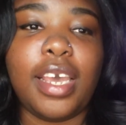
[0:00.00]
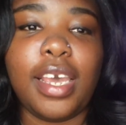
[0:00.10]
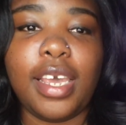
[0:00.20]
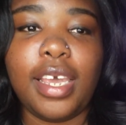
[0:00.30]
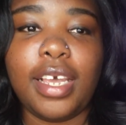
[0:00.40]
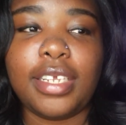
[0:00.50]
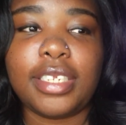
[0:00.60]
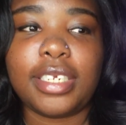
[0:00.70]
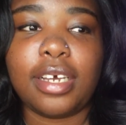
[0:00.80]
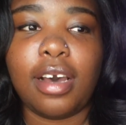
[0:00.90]

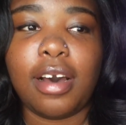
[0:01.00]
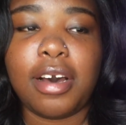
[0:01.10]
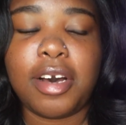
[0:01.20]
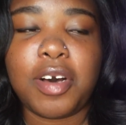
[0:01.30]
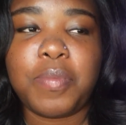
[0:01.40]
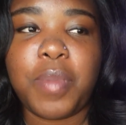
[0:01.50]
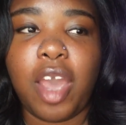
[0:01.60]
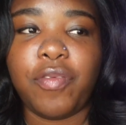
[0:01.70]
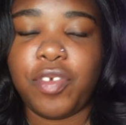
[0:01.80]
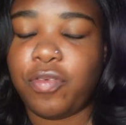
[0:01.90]
And
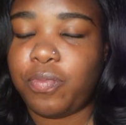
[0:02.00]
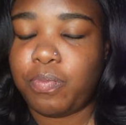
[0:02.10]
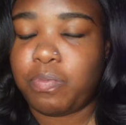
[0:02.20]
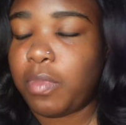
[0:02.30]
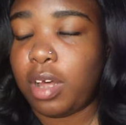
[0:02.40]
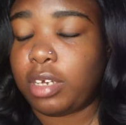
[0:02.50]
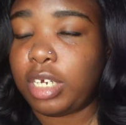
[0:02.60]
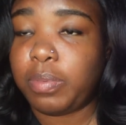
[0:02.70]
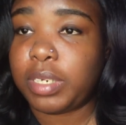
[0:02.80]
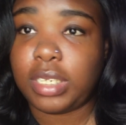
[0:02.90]
after a
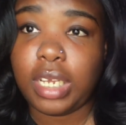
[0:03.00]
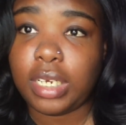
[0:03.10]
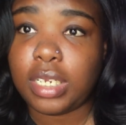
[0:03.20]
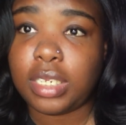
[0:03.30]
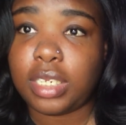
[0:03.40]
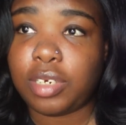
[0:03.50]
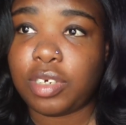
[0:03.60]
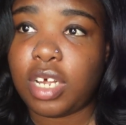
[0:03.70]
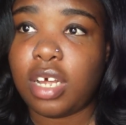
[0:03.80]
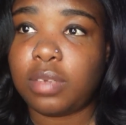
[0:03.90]
couple of seconds, here
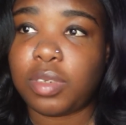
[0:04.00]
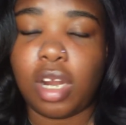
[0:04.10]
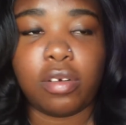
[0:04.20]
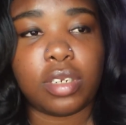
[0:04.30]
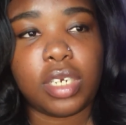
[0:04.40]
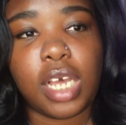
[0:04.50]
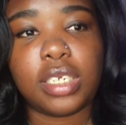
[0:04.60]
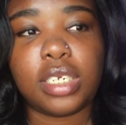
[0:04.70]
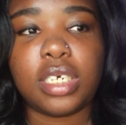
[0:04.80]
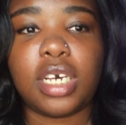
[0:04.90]
comes Orange
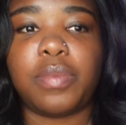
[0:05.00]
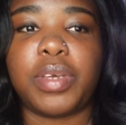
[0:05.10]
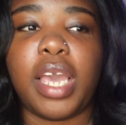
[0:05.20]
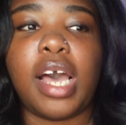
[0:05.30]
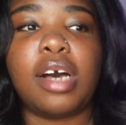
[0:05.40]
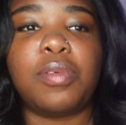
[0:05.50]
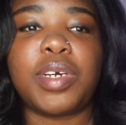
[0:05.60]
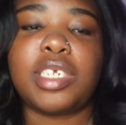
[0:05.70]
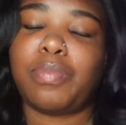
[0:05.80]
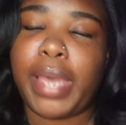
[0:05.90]
Cassidy coming out with
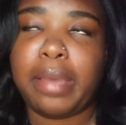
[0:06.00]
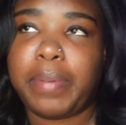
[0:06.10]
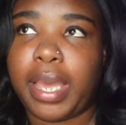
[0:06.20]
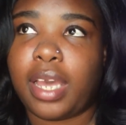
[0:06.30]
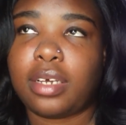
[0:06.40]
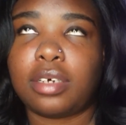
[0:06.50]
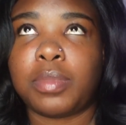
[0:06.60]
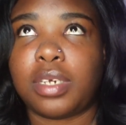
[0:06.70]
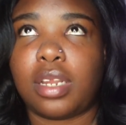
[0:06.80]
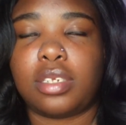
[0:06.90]
his backpack. Oh
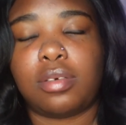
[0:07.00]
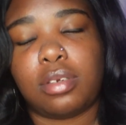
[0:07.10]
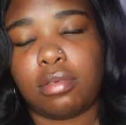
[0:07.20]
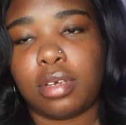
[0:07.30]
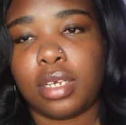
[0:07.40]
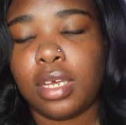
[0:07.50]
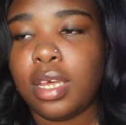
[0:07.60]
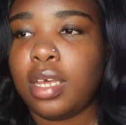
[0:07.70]
my God, it's so annoying.